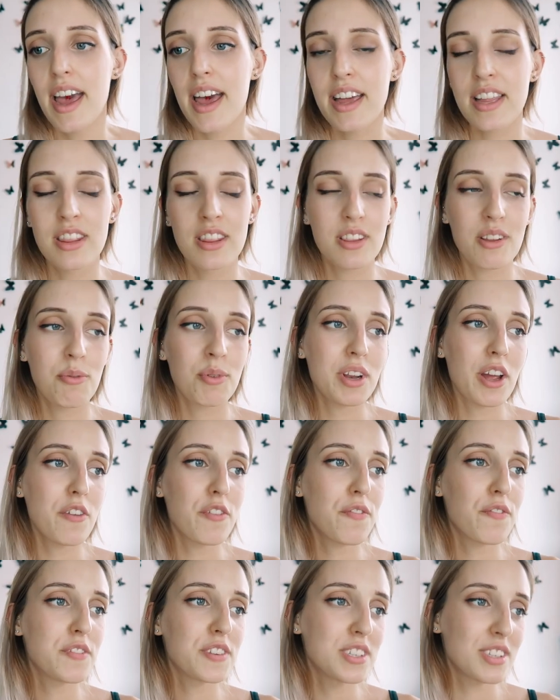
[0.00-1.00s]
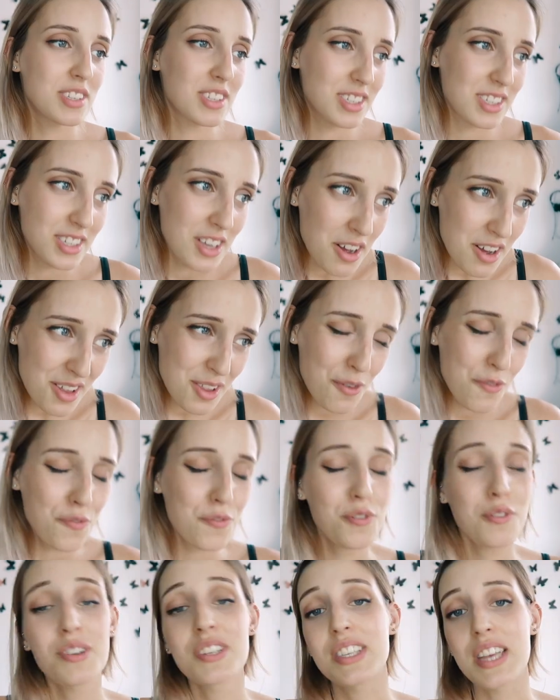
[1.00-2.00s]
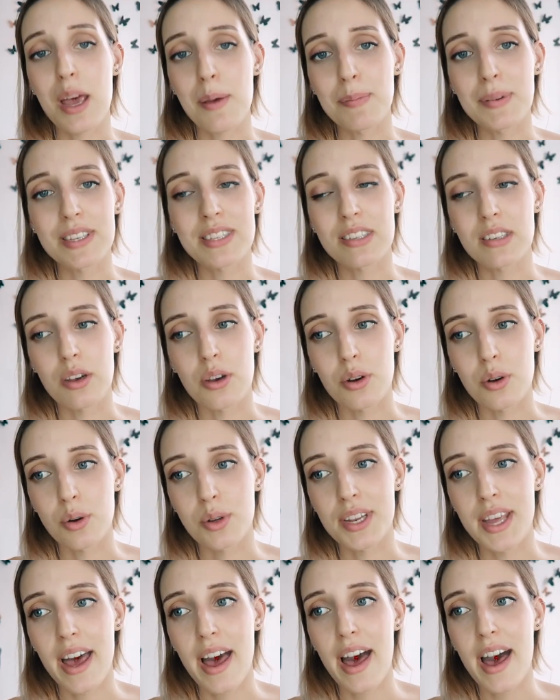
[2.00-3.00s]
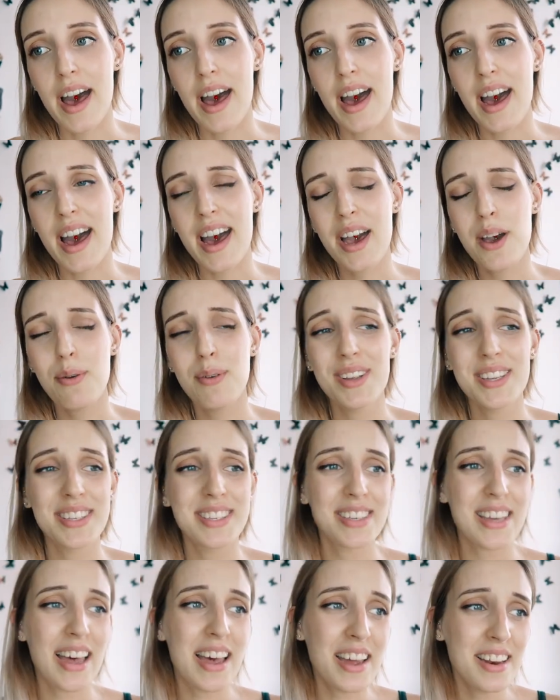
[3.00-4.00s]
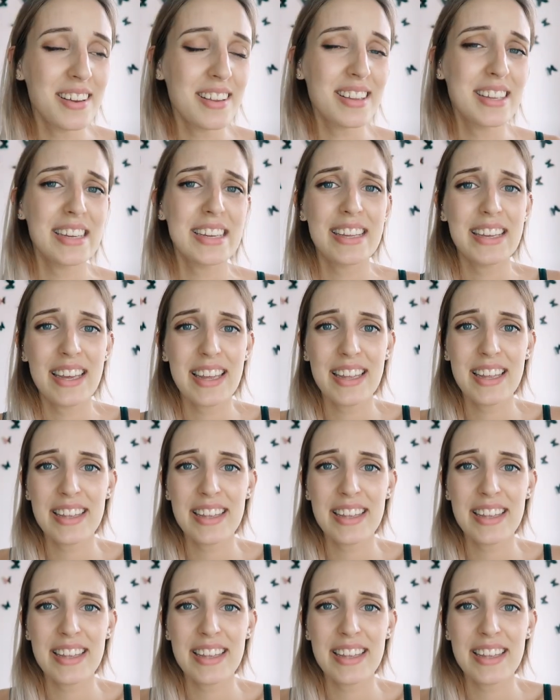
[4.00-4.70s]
And when I saw the first episode, I was kind of like,